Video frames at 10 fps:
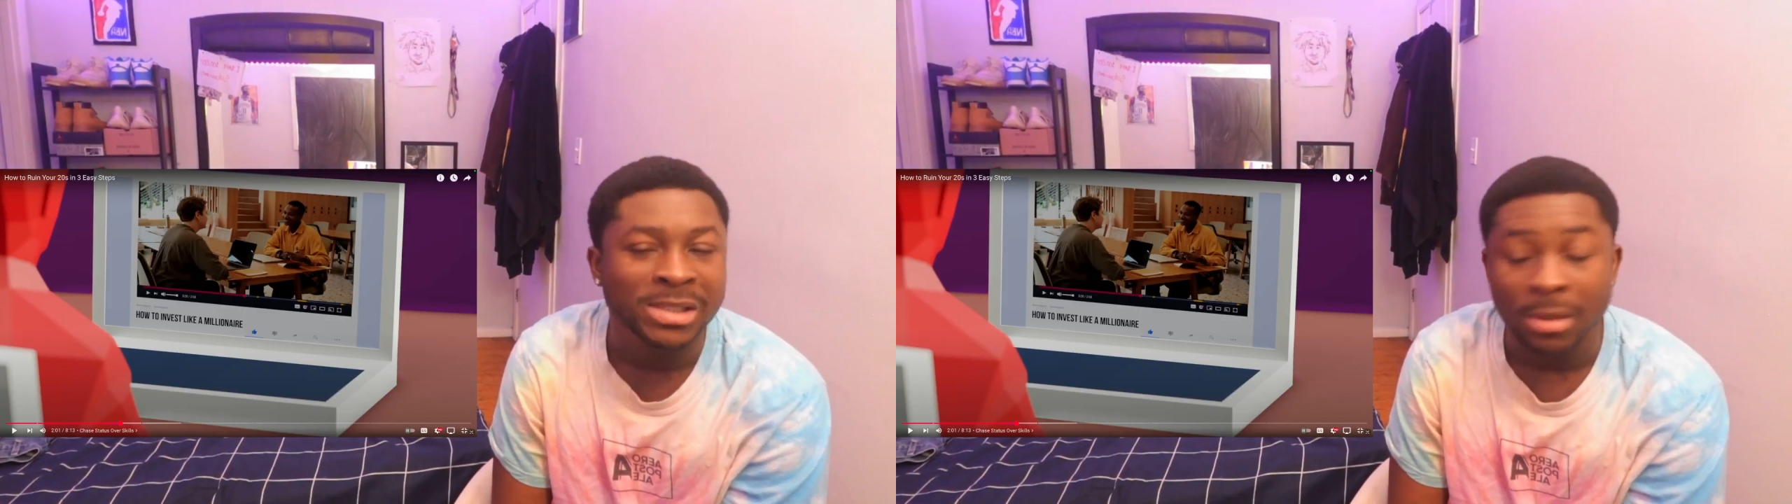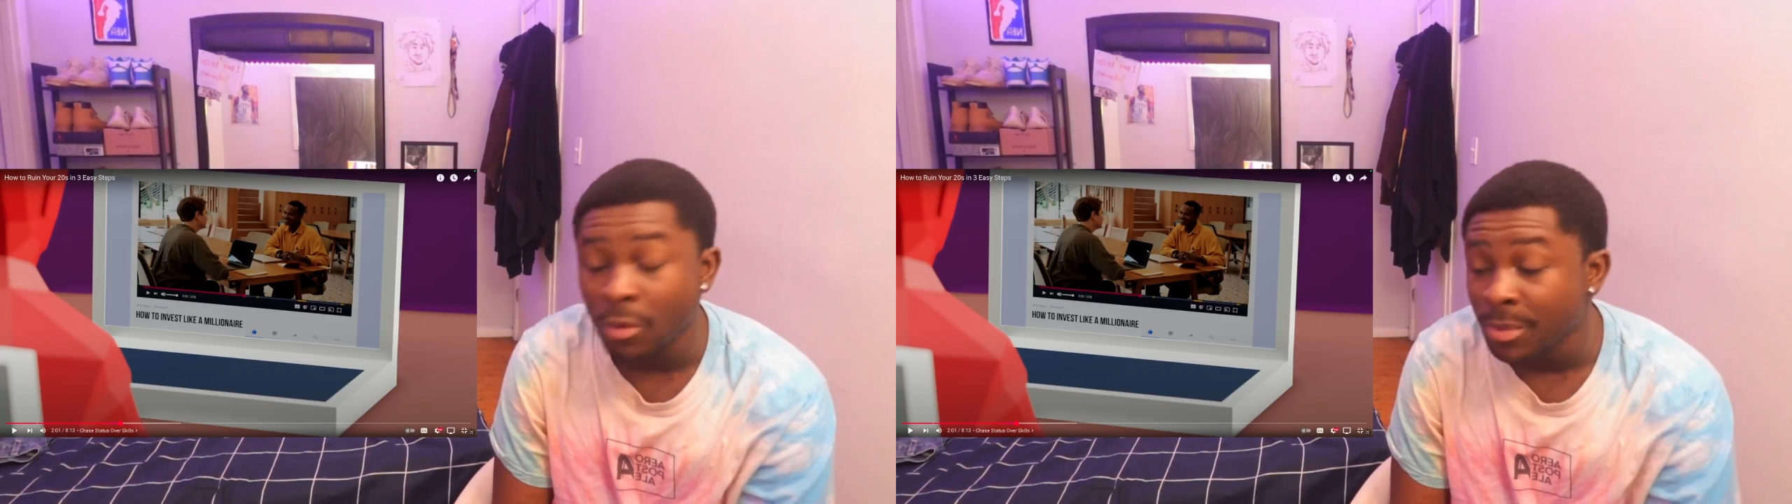
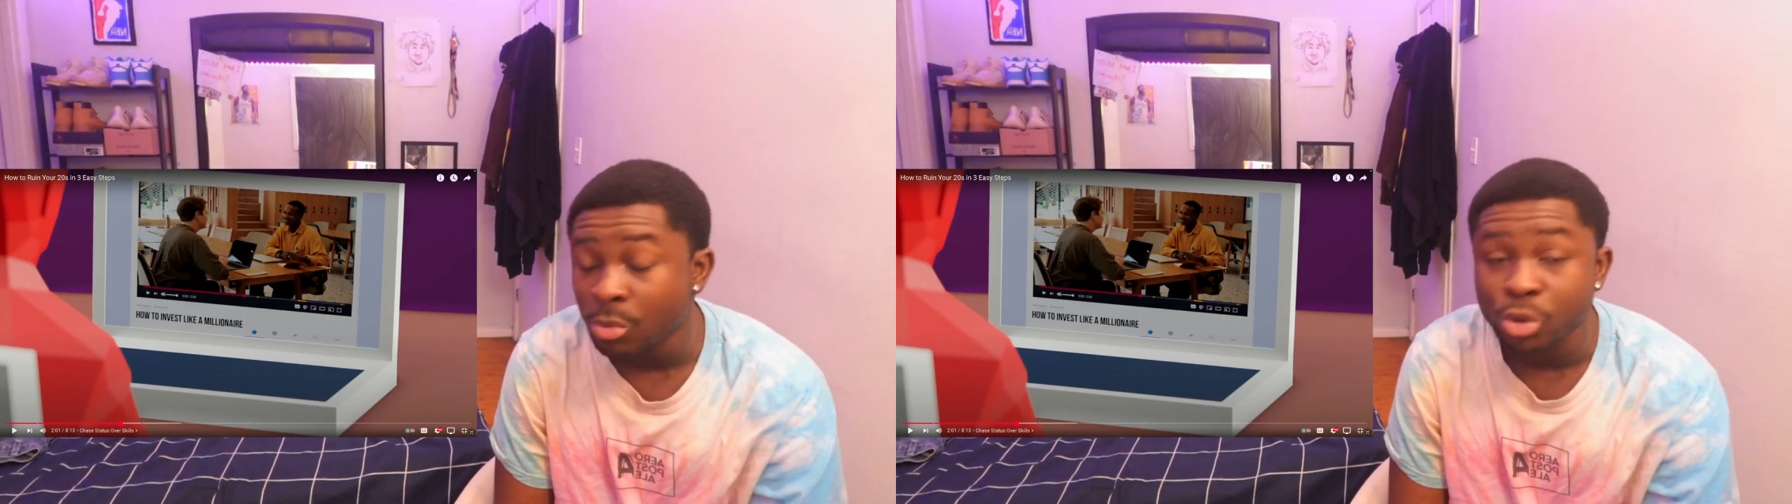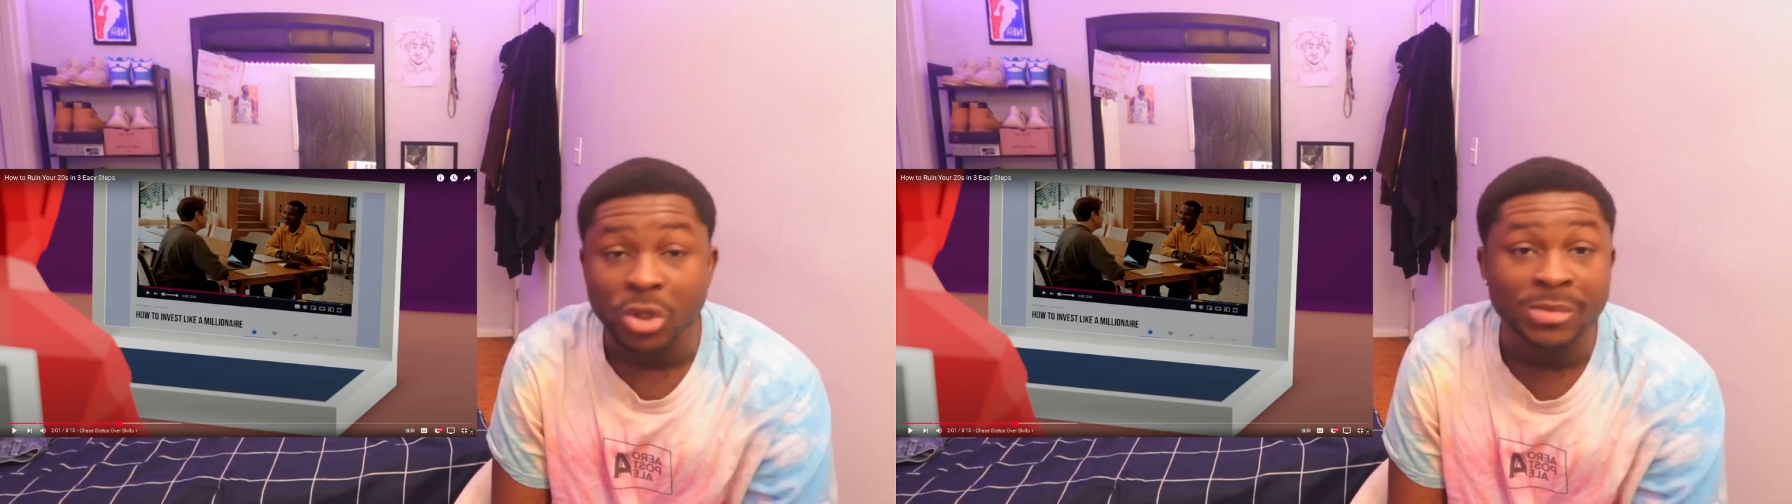but people
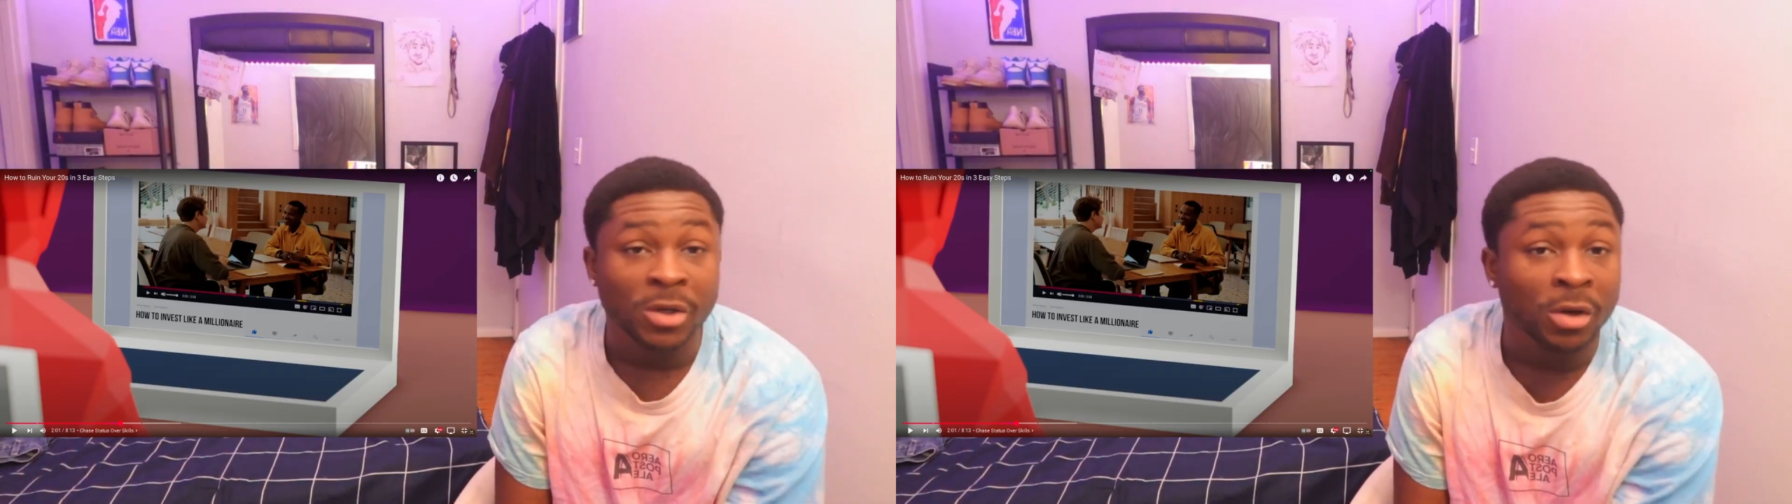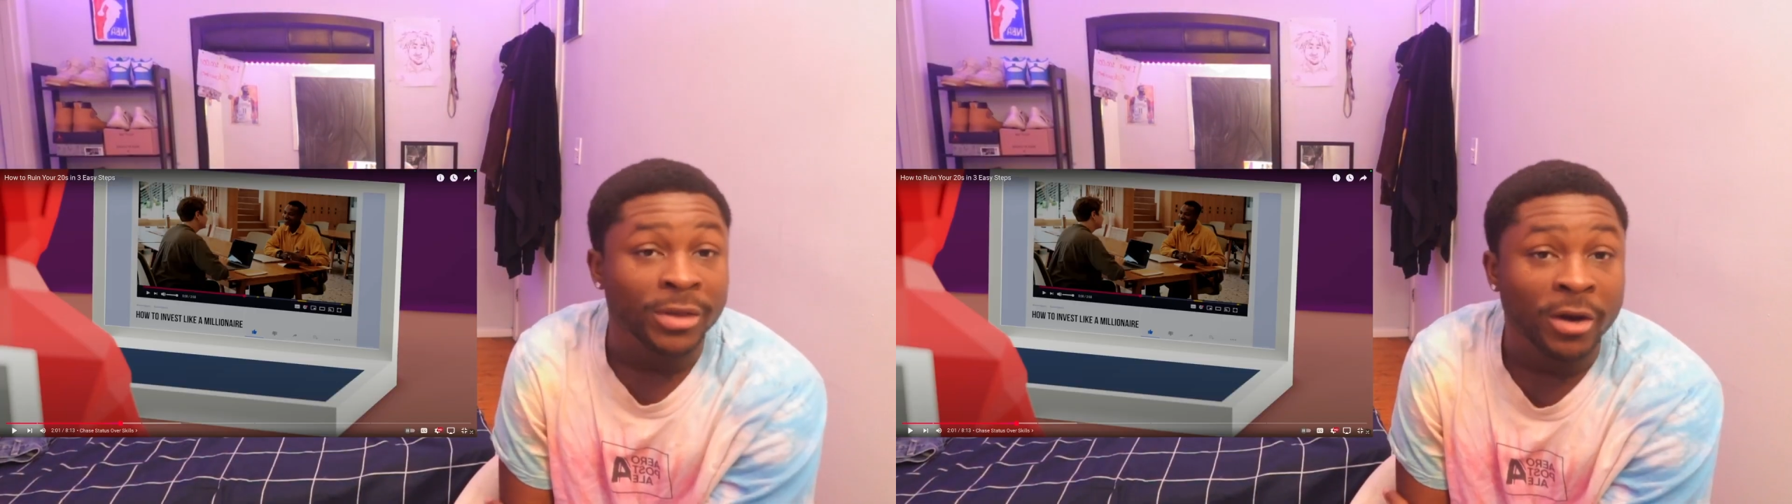just be
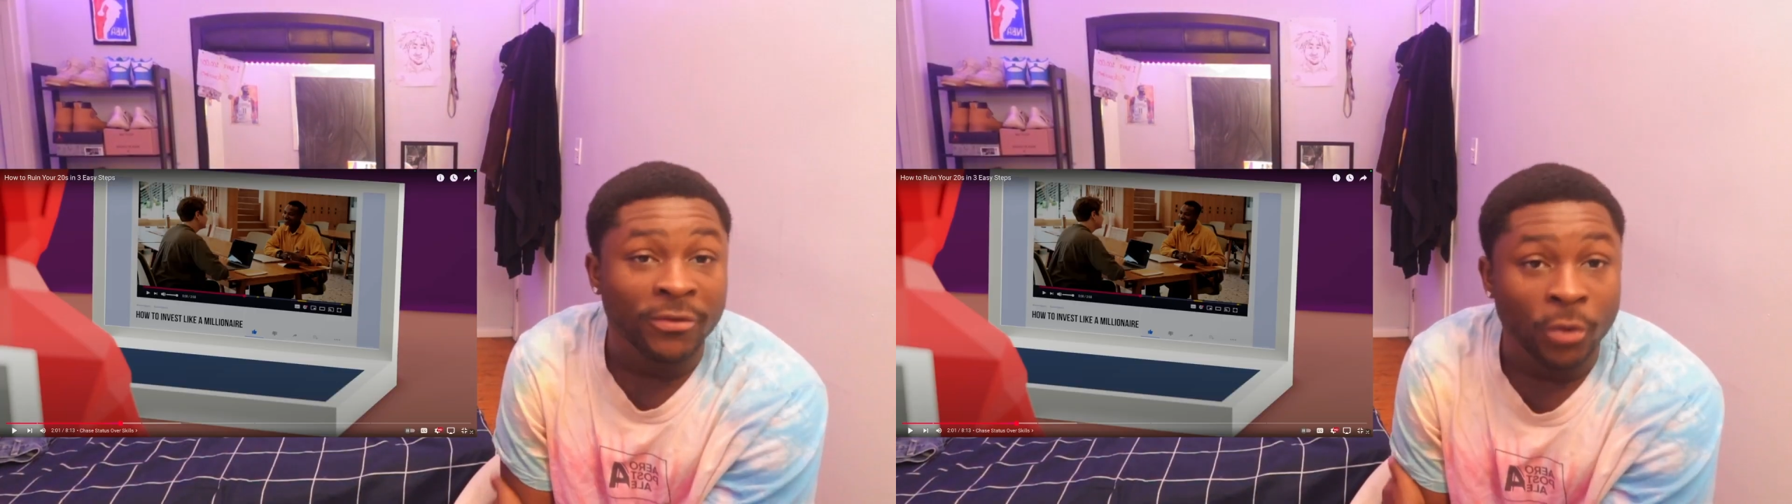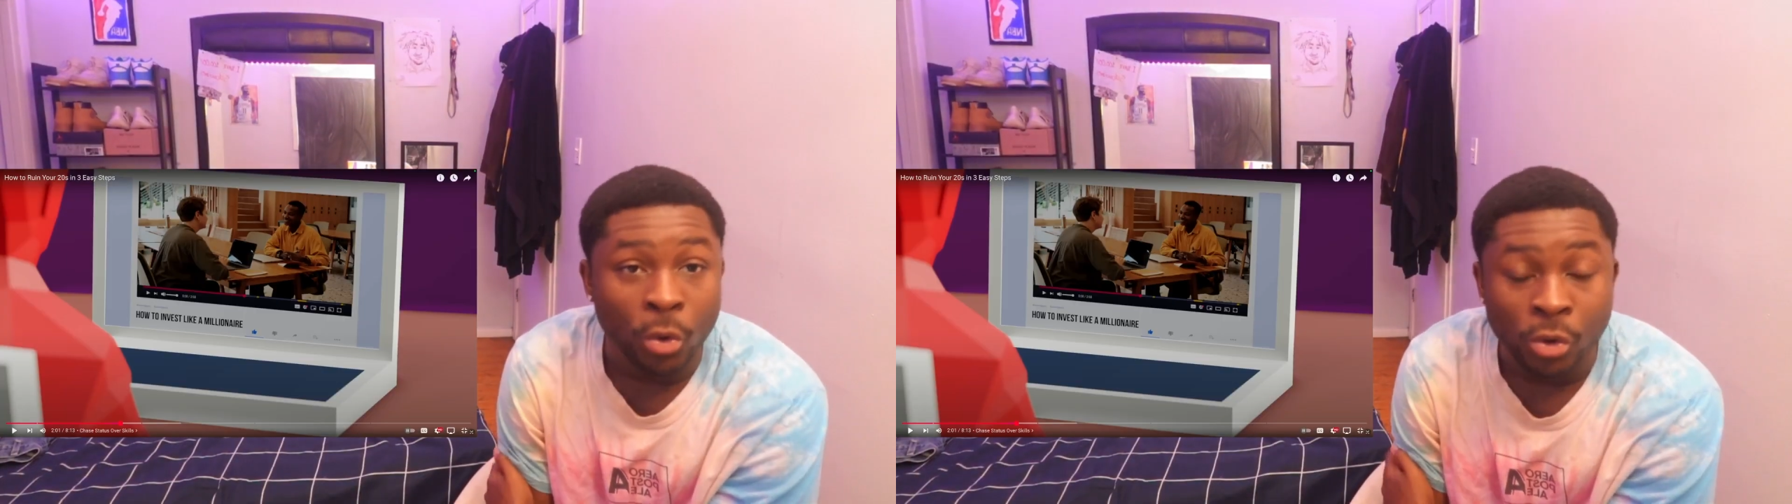on their
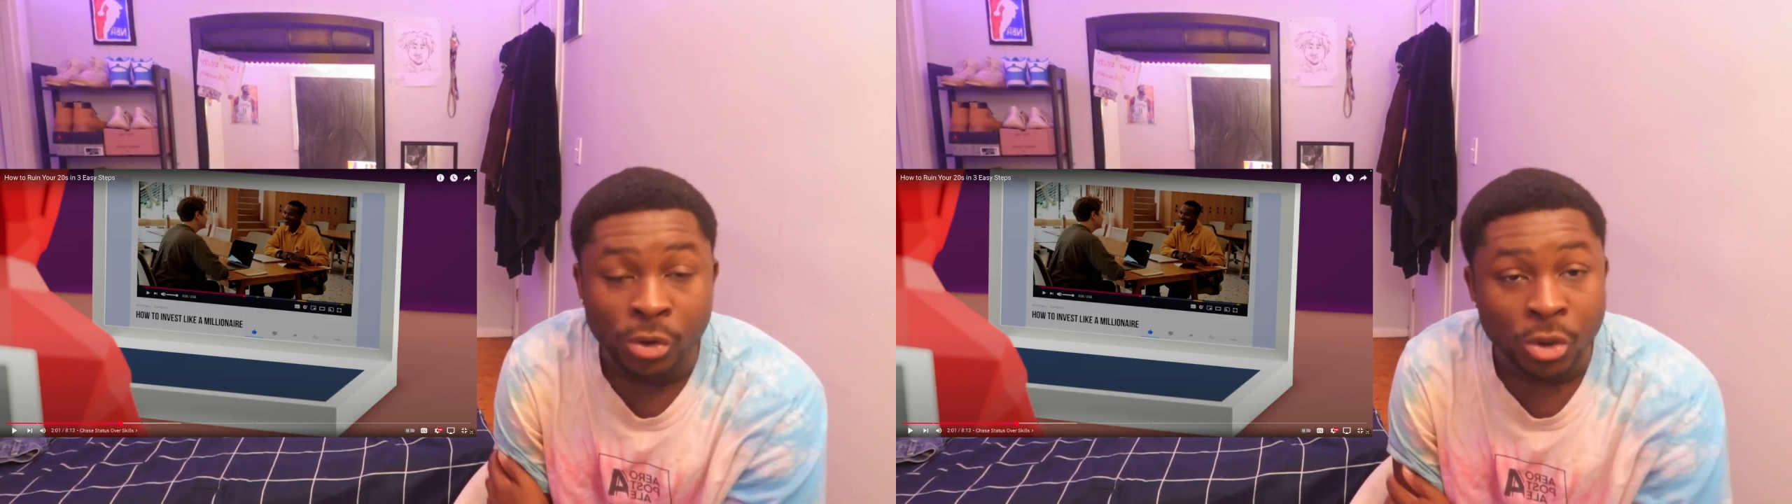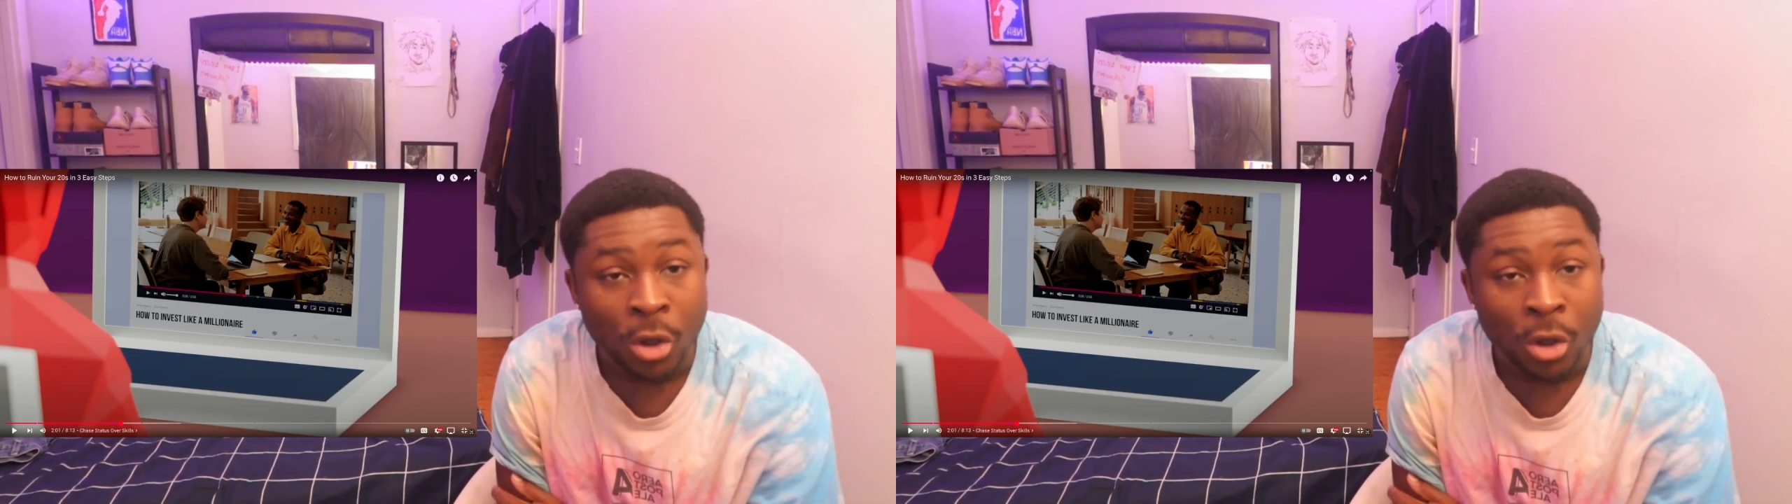phones,